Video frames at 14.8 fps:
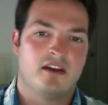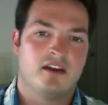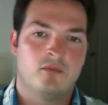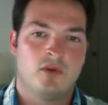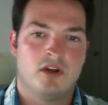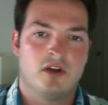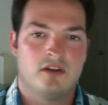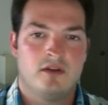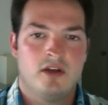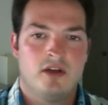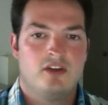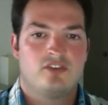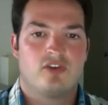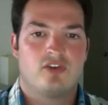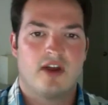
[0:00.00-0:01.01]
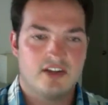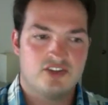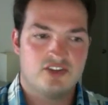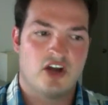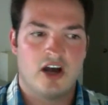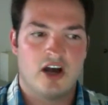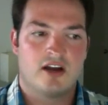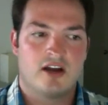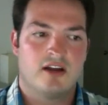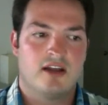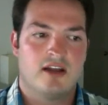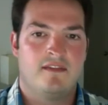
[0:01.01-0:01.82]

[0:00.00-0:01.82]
I didn't want to try to jog